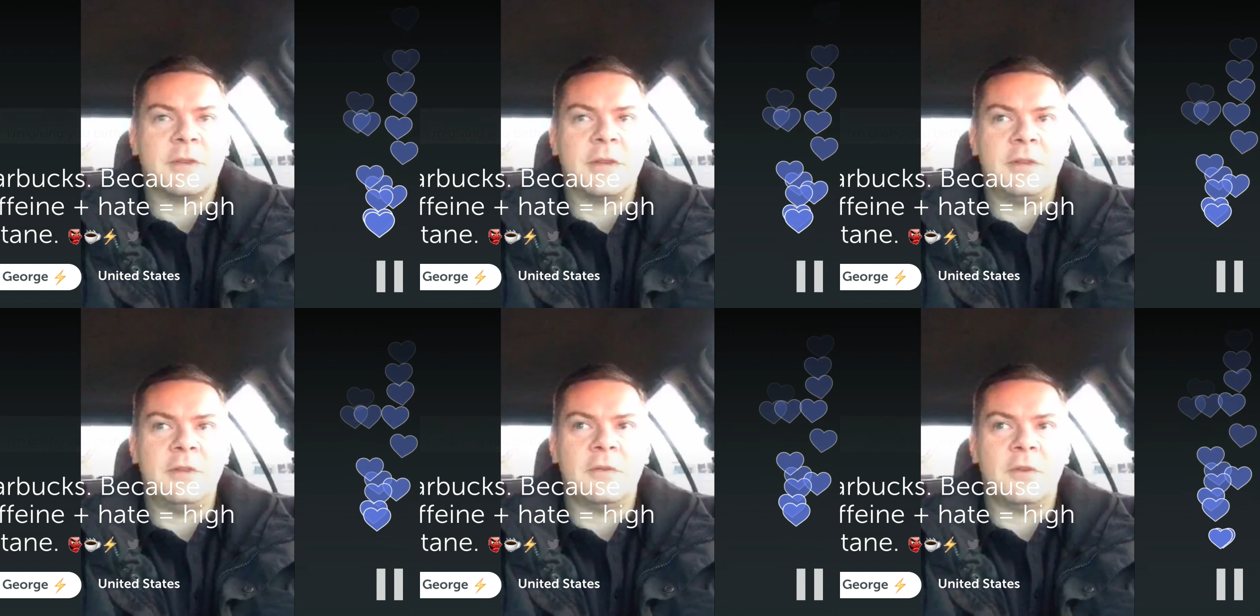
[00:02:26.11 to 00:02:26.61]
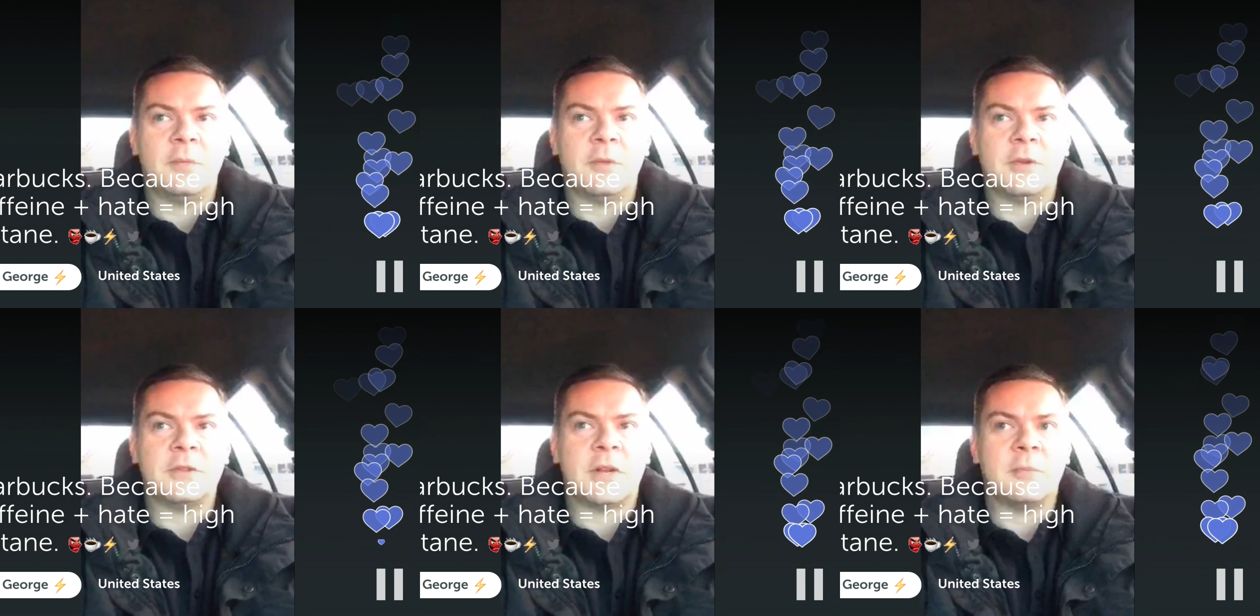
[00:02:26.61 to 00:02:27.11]
Thank you very
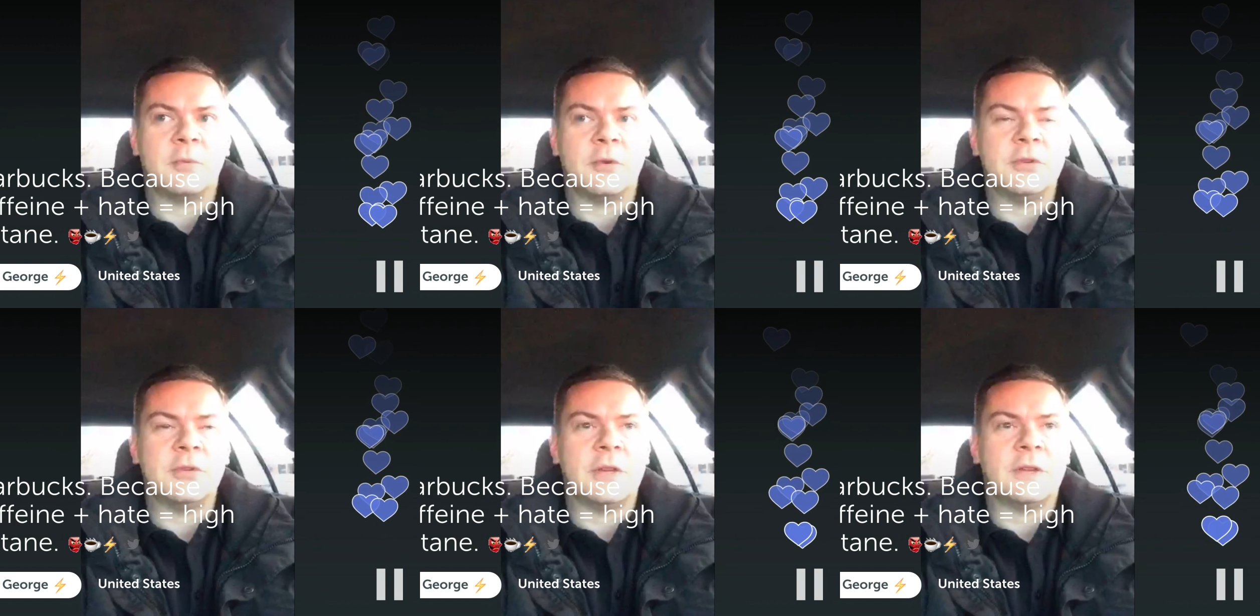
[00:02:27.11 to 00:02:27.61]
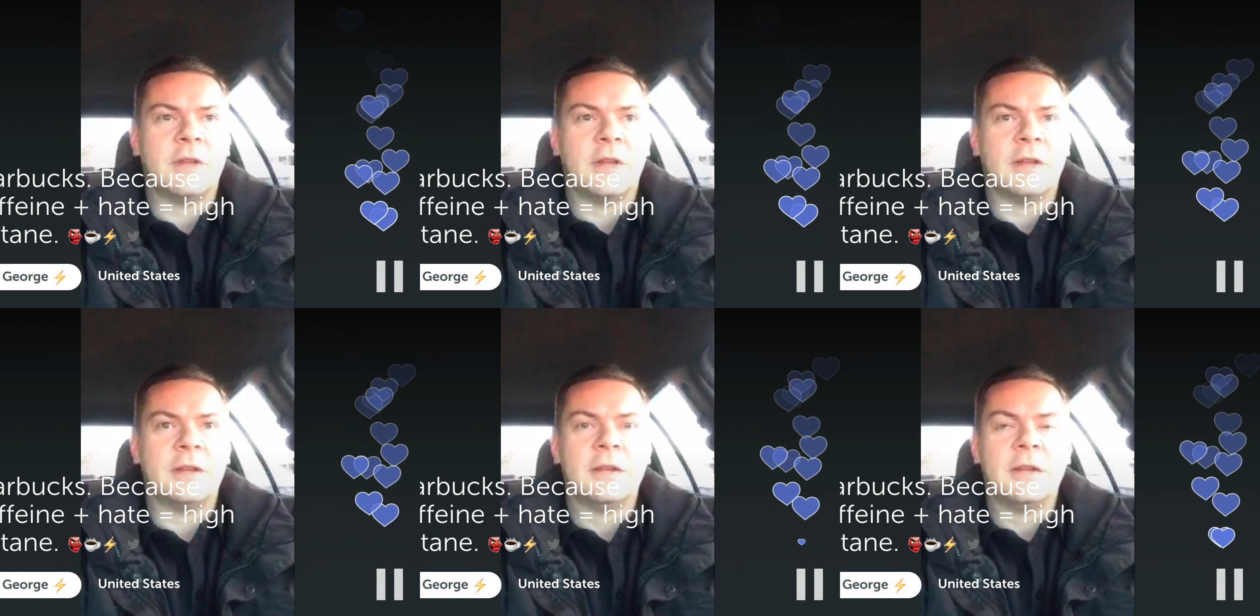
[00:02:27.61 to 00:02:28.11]
much. I appreciate that.